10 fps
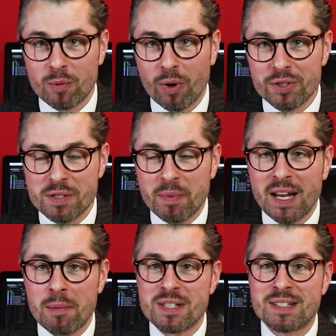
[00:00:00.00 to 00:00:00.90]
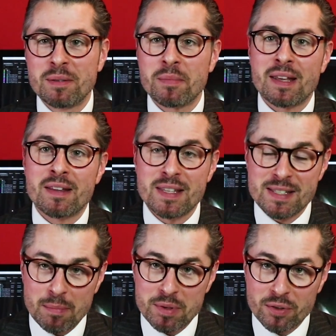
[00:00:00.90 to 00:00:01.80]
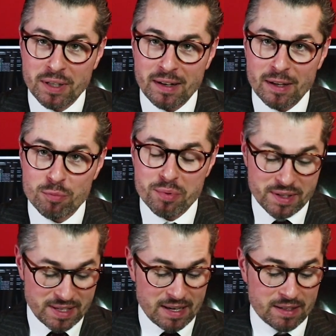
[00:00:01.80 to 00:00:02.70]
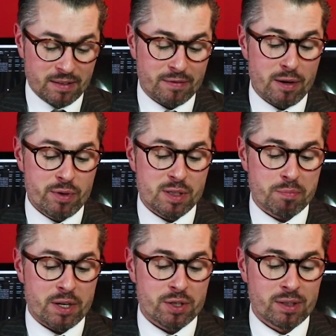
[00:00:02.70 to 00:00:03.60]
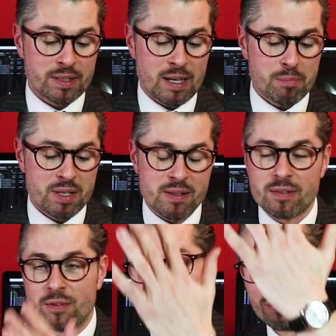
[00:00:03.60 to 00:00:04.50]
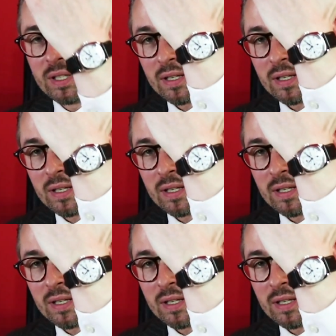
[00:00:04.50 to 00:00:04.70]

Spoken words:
Watches. My name is Tim, and in this episode I'd like to present a very special timepiece, Dubey